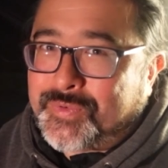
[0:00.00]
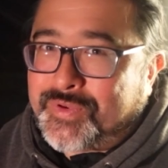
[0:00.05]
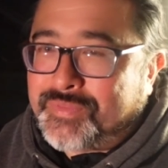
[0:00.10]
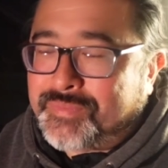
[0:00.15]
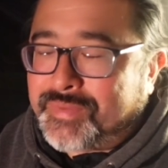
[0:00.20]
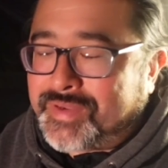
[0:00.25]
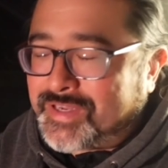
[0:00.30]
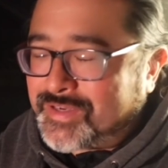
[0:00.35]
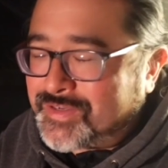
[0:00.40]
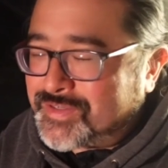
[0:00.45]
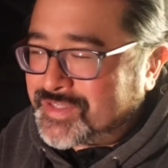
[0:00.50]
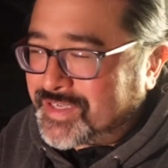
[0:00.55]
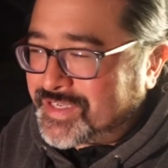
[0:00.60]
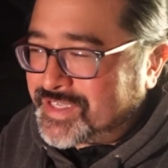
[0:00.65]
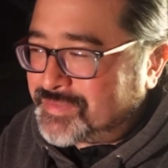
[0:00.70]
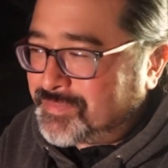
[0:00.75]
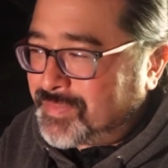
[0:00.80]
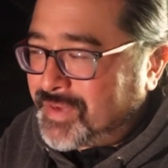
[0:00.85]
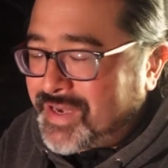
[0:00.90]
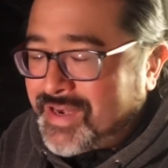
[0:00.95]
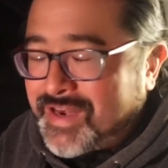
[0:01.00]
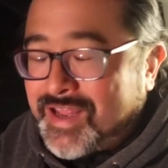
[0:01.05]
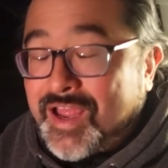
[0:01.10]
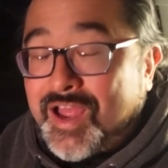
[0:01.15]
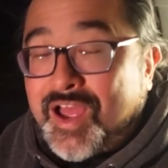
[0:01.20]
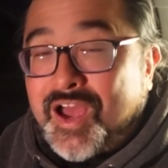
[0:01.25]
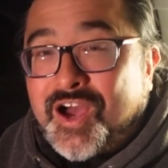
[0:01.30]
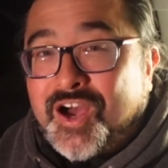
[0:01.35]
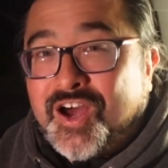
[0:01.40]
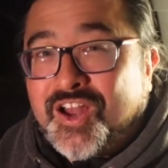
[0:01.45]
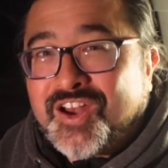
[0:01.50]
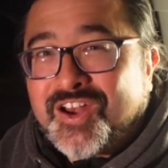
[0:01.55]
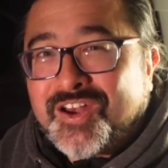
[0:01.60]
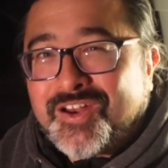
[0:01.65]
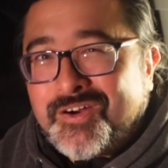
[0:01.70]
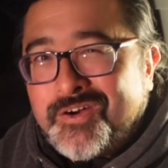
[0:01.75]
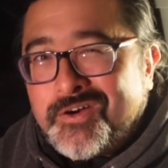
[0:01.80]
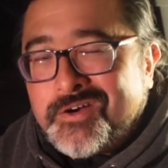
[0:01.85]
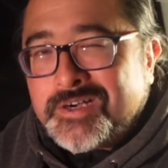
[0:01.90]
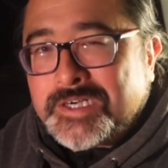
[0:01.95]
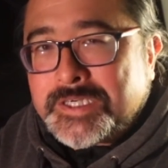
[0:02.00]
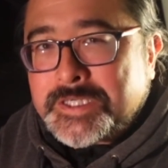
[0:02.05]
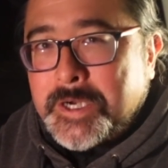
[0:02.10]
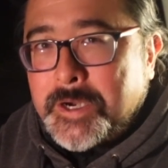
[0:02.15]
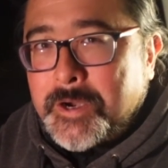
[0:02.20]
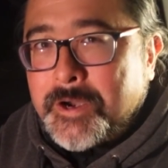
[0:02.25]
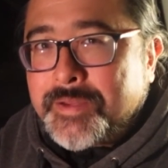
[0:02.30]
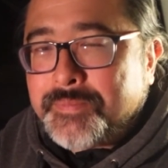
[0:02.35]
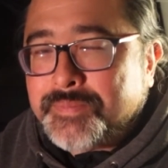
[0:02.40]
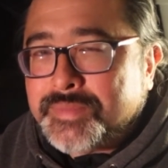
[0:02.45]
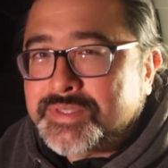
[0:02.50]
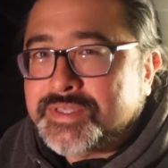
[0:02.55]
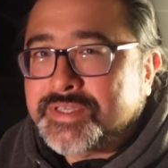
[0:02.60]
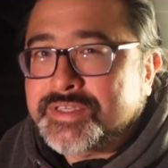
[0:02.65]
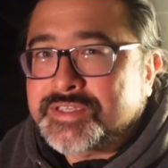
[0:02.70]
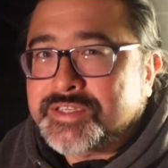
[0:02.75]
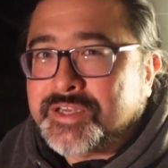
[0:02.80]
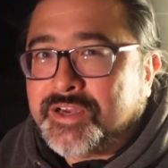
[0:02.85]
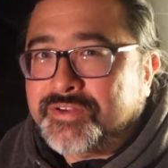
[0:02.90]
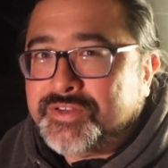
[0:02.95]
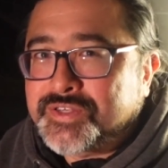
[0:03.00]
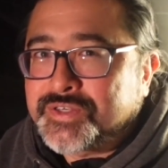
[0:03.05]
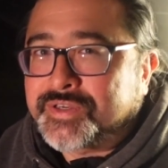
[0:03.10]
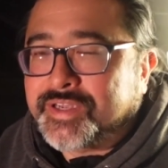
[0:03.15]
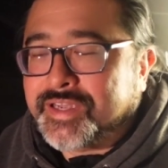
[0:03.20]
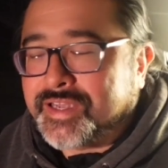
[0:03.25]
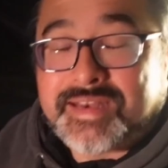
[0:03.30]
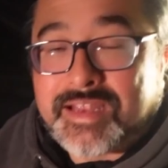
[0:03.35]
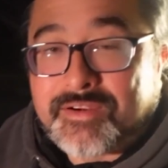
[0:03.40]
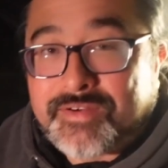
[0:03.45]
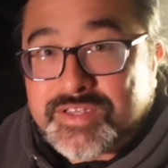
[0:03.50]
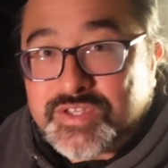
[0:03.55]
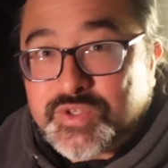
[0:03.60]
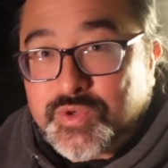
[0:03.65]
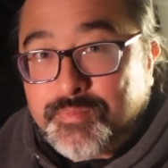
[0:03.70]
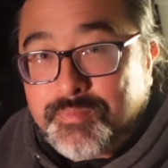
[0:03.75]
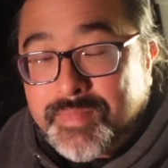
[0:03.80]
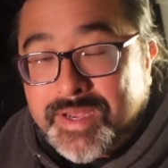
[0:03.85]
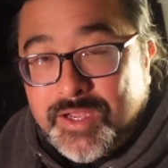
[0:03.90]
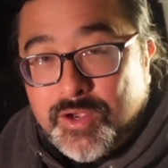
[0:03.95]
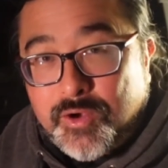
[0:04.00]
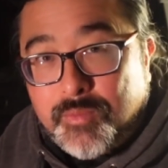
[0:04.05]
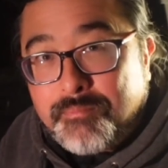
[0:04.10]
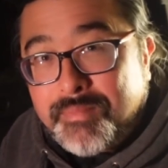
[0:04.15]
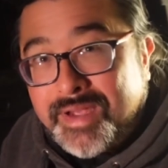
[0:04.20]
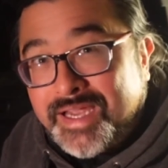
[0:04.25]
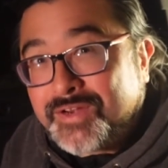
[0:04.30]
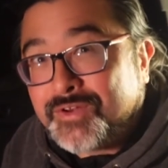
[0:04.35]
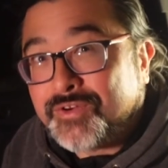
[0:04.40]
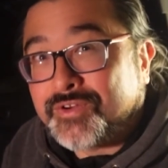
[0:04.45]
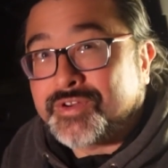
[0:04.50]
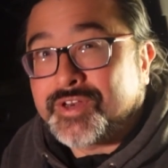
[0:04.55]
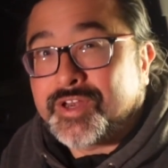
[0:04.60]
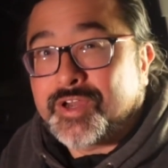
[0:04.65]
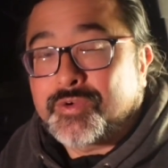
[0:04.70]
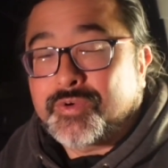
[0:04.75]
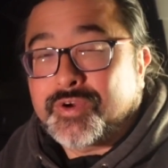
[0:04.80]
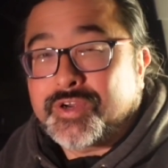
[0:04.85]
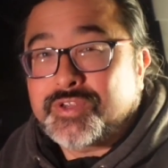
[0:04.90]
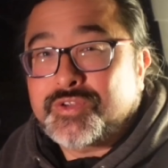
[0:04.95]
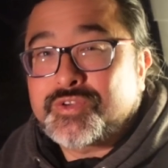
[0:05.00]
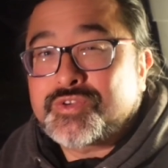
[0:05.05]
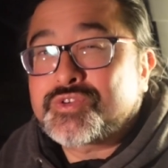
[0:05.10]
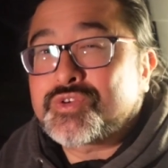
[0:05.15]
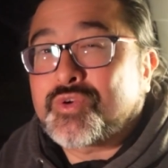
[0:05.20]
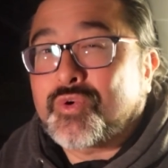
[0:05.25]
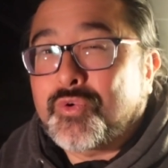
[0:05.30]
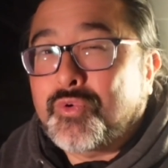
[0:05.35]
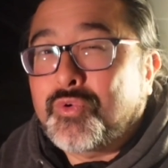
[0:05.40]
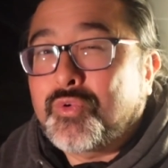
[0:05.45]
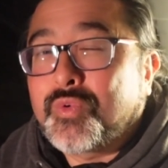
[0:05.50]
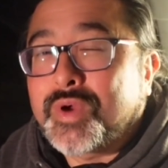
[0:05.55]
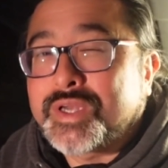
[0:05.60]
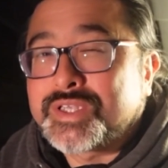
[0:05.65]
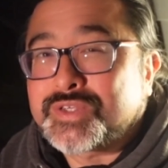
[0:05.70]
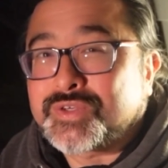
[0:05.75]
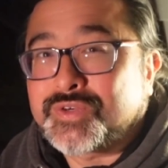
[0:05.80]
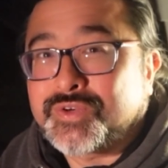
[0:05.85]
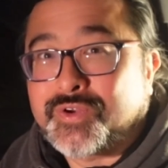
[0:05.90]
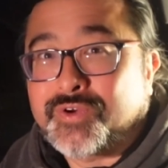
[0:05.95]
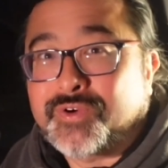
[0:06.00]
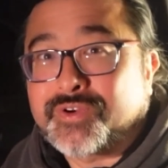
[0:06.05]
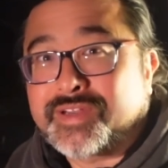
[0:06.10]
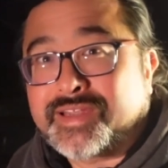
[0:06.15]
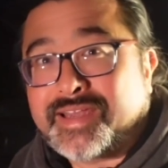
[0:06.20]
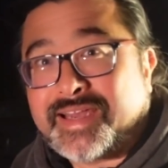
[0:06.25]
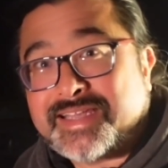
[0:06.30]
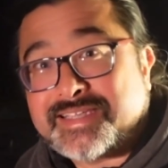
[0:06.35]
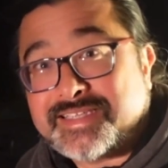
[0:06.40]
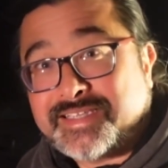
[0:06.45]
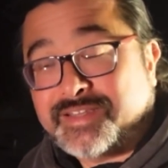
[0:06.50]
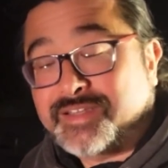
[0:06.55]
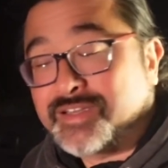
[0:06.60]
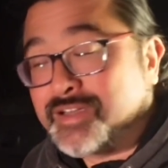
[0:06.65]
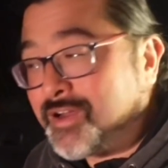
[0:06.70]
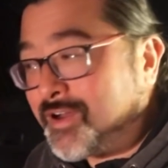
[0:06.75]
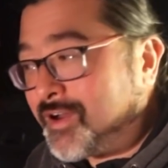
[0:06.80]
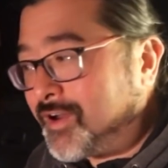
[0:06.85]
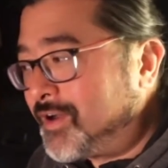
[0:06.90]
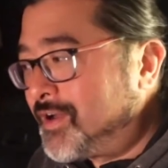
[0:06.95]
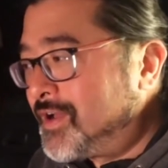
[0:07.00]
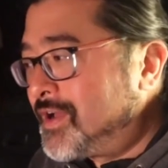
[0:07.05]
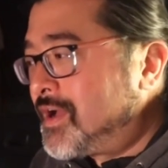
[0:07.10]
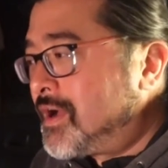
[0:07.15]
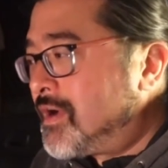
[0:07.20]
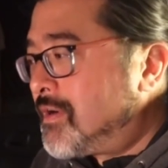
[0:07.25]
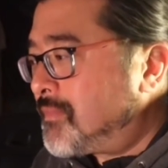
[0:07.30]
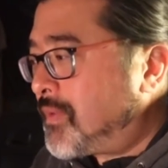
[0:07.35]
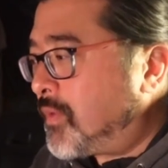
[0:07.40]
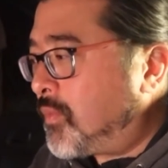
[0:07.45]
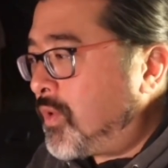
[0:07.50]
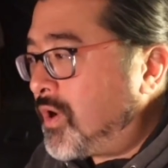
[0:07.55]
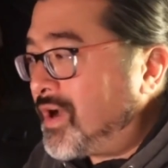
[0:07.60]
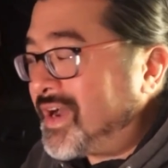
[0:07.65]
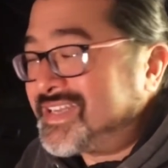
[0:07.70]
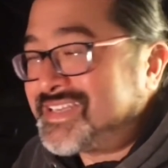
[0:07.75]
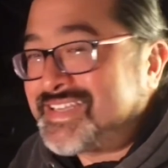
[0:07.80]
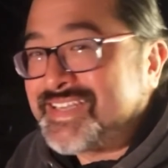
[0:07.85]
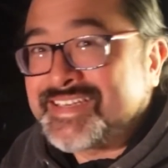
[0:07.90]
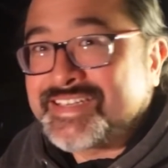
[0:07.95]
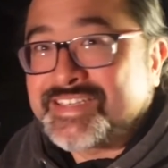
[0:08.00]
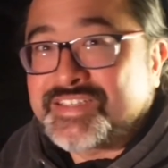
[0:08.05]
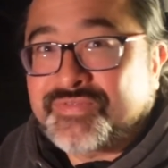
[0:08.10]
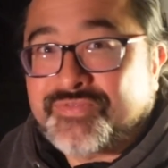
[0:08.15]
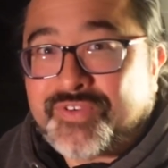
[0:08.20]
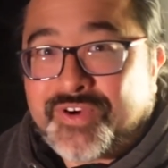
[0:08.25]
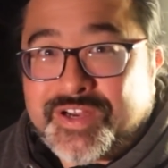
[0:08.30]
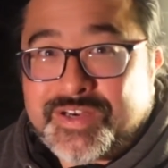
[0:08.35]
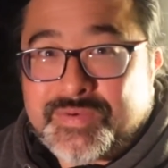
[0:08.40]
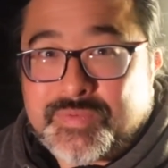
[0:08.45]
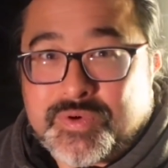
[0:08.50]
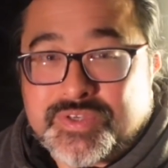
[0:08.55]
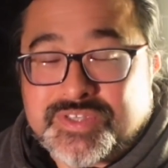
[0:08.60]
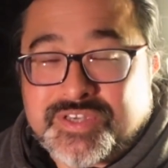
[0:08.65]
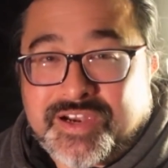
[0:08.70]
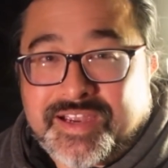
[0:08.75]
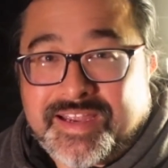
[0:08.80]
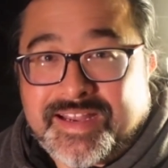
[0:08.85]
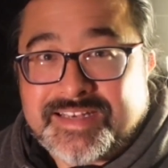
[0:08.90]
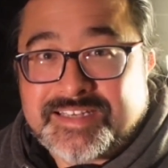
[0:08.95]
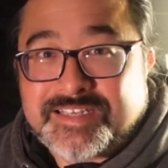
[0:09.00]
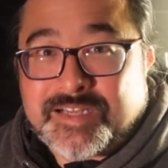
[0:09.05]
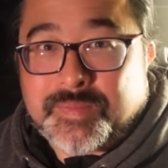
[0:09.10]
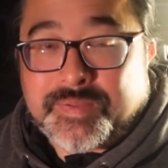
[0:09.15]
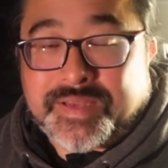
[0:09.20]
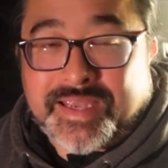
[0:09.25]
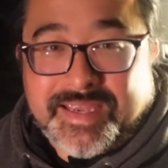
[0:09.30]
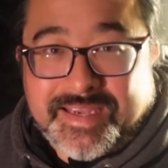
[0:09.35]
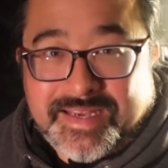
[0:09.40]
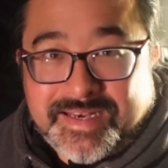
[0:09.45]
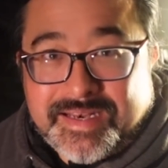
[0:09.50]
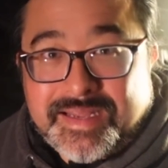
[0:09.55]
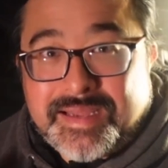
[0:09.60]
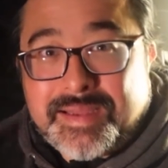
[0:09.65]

with me because it has been a long time since I took it. Now, as you may or may not know, I used to always cook on gas in the car, but what I tended to find was I ended up getting